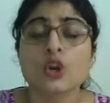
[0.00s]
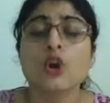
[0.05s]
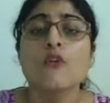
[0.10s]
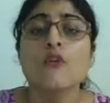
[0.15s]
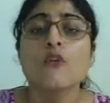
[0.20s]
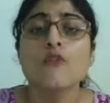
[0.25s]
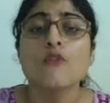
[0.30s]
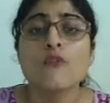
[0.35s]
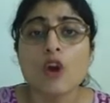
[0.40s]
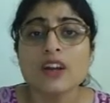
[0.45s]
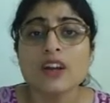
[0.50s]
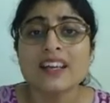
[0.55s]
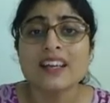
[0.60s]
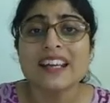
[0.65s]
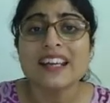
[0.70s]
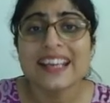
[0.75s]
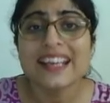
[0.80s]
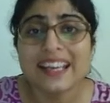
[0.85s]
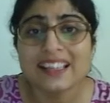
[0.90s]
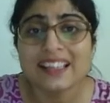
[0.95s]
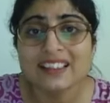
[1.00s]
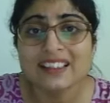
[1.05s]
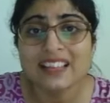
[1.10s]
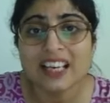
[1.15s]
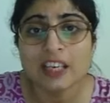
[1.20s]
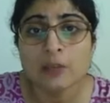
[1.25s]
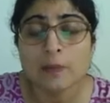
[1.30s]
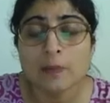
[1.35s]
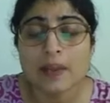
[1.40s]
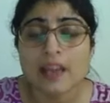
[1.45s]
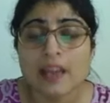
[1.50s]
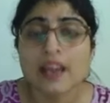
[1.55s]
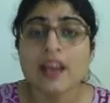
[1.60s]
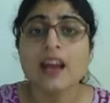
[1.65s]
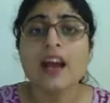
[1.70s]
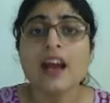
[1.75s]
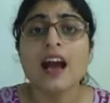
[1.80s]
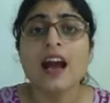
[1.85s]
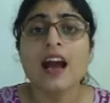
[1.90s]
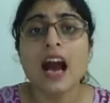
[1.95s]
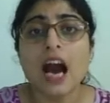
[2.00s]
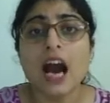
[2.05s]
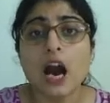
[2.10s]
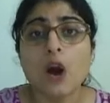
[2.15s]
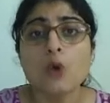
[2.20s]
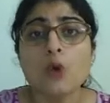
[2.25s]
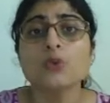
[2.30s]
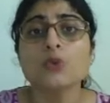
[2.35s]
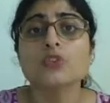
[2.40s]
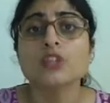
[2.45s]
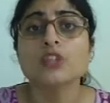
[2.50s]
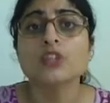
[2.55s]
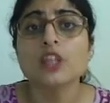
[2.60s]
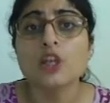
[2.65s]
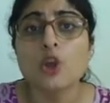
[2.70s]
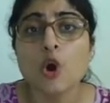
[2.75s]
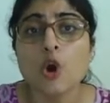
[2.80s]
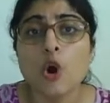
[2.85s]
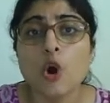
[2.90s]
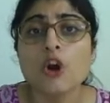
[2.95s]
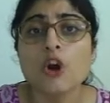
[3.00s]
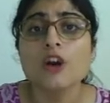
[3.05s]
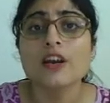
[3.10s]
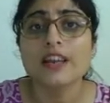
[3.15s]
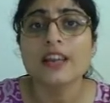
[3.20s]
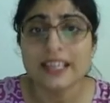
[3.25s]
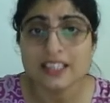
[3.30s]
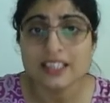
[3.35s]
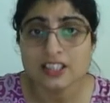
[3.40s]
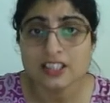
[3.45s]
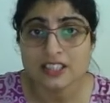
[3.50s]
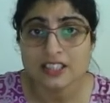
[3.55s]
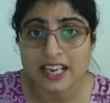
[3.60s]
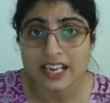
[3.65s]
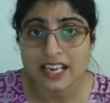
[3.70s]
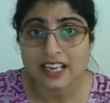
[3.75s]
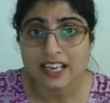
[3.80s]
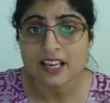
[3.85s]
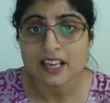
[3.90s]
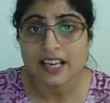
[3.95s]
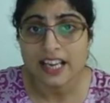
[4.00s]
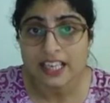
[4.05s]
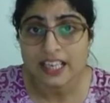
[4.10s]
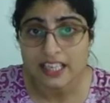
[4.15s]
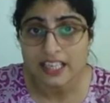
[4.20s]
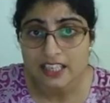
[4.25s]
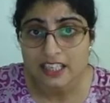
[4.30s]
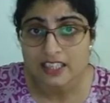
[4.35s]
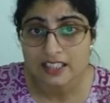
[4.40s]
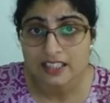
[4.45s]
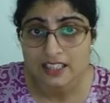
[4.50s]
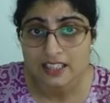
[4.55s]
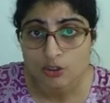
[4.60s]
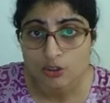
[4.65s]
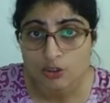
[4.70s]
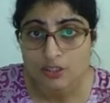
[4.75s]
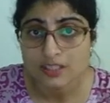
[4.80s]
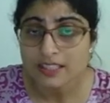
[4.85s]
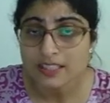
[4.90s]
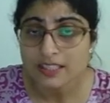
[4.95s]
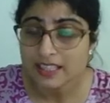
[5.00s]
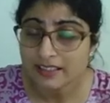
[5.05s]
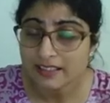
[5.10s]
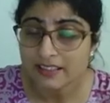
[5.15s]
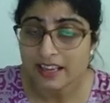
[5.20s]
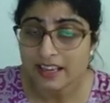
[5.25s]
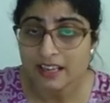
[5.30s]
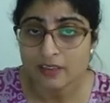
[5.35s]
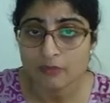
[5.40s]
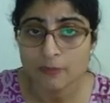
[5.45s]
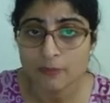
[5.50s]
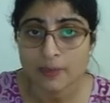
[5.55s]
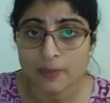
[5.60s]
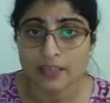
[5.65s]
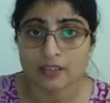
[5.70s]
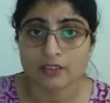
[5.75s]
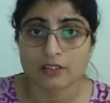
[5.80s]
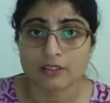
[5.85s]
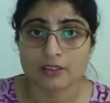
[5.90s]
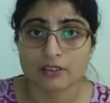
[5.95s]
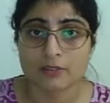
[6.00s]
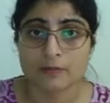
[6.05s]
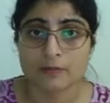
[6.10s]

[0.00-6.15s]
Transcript: What can that be? How the law can take any decisions in that matter?